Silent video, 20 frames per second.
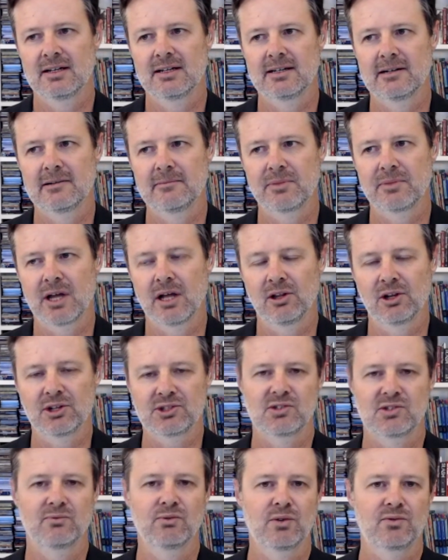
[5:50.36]
um, a
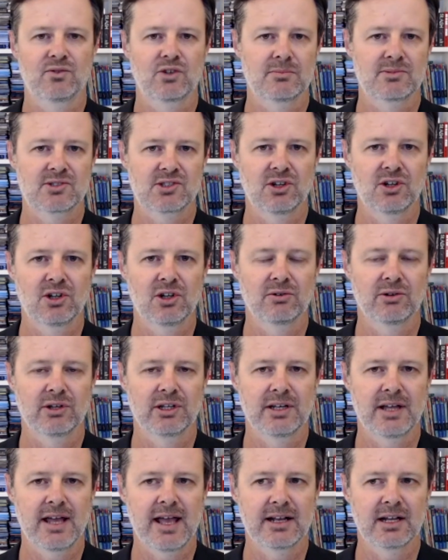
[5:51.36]
lots of rooftop solar
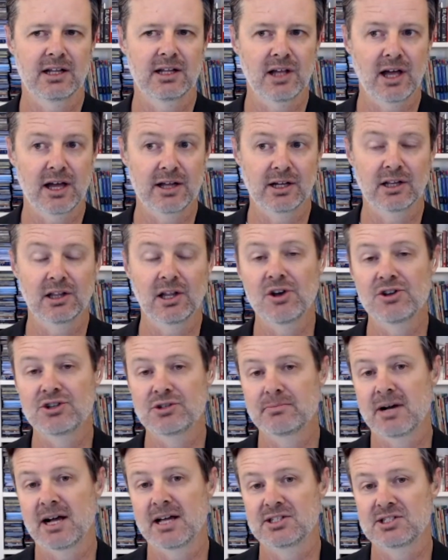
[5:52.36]
and and a, and a low
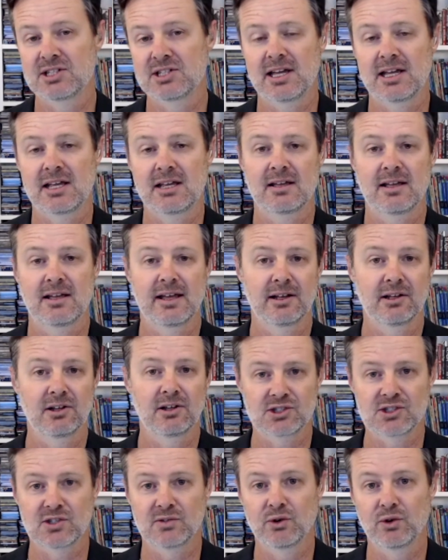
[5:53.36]
demand day and
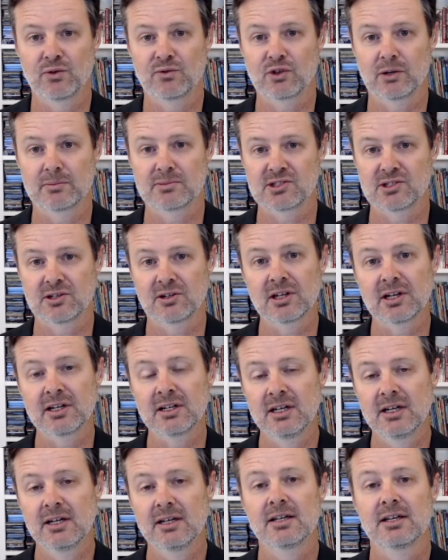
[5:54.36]
lots of rooftop
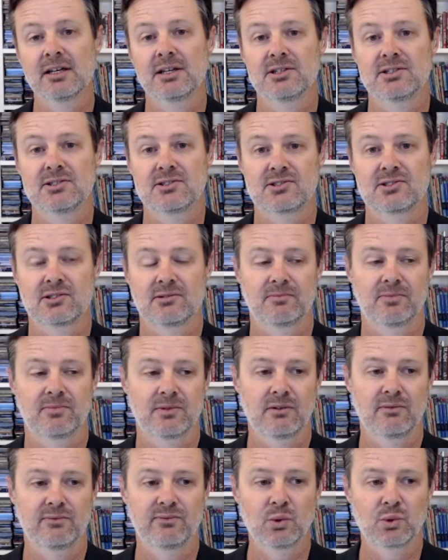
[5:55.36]
solar is
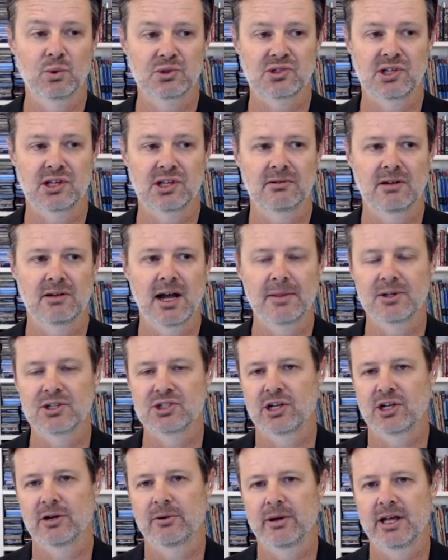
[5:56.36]
forcing
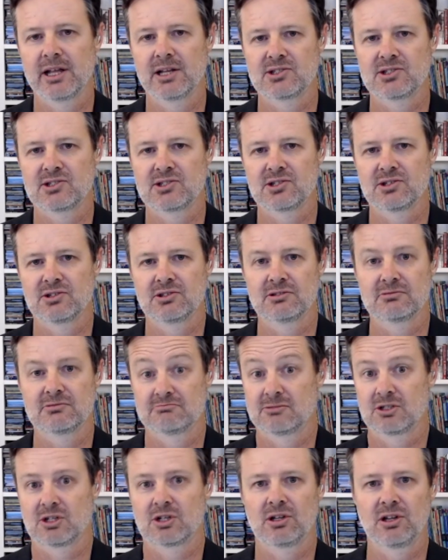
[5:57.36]
other generators to
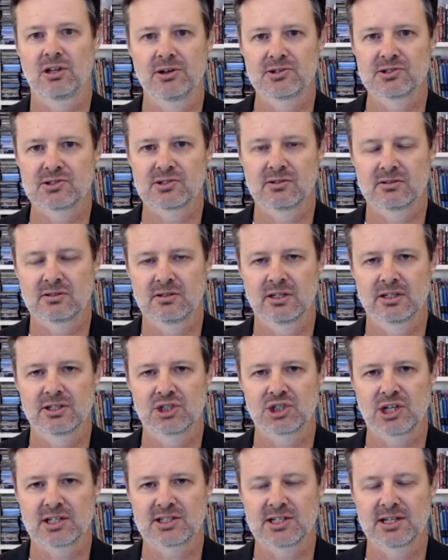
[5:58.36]
close
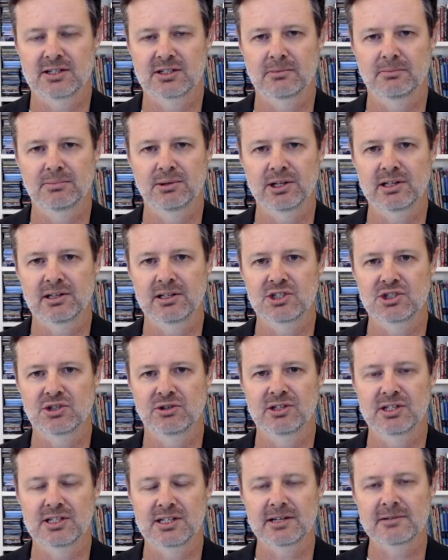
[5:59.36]
and shut down completely
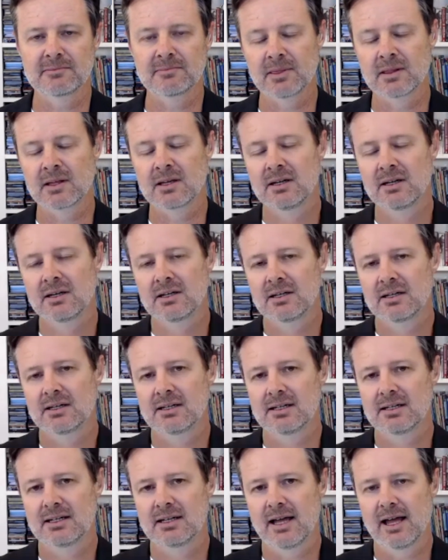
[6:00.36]
during the day.
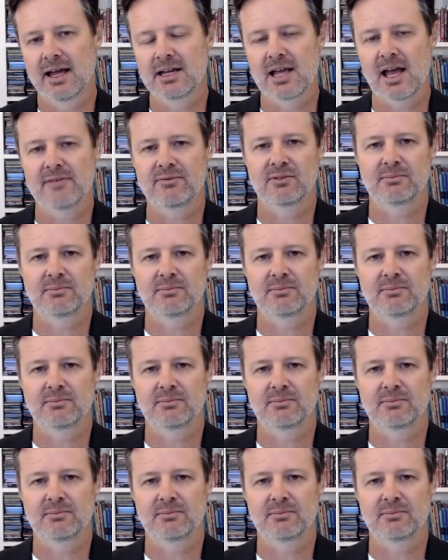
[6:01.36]
Uh, and you